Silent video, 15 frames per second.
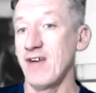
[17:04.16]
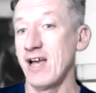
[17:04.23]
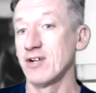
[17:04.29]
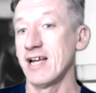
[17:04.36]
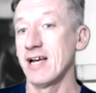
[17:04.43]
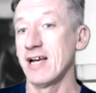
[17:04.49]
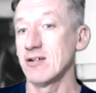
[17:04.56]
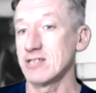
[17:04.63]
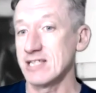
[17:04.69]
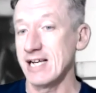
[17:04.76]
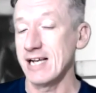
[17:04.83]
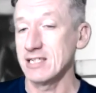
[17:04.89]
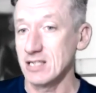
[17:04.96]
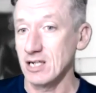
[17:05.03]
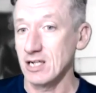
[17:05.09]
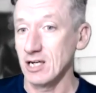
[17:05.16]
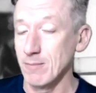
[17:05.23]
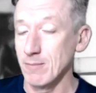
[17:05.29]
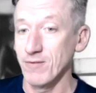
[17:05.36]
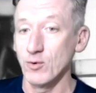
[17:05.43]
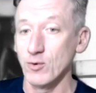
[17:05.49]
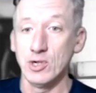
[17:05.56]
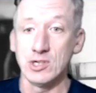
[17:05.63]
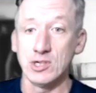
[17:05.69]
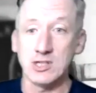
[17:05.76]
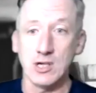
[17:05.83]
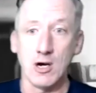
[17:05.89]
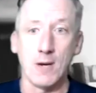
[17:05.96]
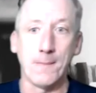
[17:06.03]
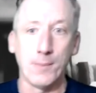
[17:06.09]
out tactically before you
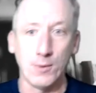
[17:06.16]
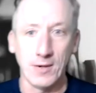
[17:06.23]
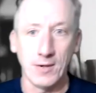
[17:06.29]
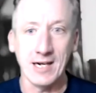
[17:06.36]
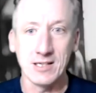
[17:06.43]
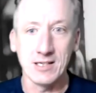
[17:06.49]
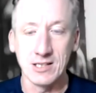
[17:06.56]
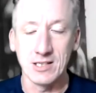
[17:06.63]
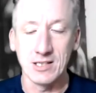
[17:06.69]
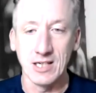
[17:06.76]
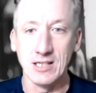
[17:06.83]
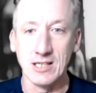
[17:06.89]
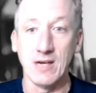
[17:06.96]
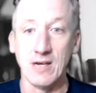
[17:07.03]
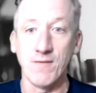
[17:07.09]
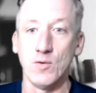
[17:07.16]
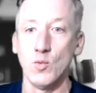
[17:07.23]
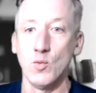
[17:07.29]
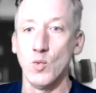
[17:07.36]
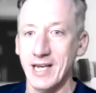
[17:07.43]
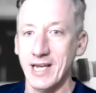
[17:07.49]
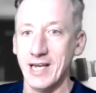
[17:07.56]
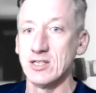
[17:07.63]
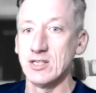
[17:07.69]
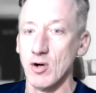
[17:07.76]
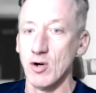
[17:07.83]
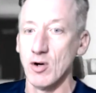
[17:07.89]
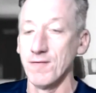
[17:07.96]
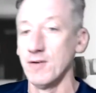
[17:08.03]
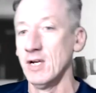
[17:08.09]
start practicing different ways
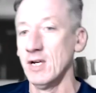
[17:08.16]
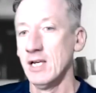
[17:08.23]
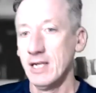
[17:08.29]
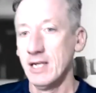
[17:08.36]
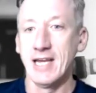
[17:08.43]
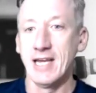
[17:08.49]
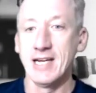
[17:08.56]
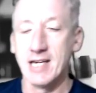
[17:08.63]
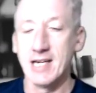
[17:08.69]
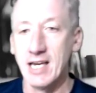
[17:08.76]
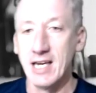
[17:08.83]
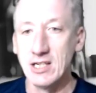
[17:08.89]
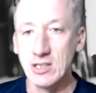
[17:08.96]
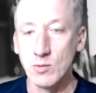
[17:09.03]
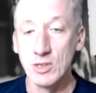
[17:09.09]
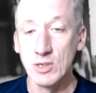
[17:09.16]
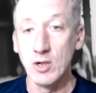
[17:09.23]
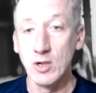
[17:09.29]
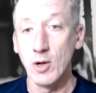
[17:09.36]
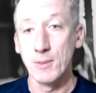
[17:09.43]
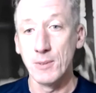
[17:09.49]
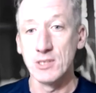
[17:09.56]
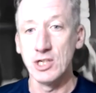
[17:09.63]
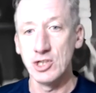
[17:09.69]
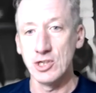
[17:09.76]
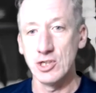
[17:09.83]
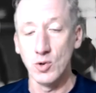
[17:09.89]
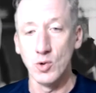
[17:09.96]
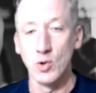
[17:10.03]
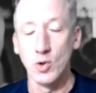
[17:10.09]
of engaging with the
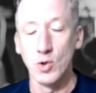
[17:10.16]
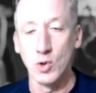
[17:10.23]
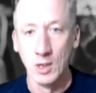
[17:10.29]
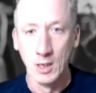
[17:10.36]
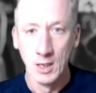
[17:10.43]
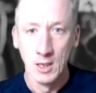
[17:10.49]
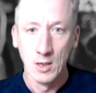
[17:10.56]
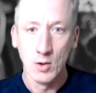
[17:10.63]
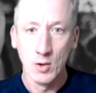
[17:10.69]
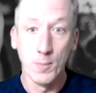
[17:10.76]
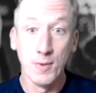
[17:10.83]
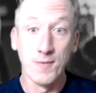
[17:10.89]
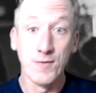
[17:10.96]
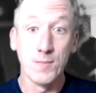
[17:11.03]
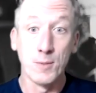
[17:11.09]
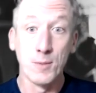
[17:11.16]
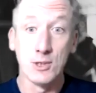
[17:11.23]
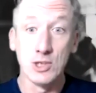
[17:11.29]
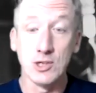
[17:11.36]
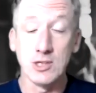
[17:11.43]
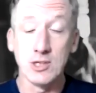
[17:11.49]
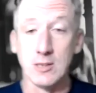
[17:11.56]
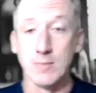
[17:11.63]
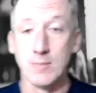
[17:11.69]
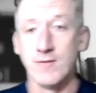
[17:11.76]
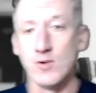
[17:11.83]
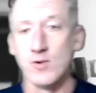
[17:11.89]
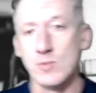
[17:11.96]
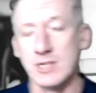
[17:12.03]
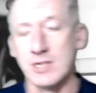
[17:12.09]
opposition or producing the
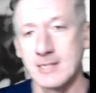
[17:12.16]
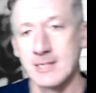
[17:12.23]
performance.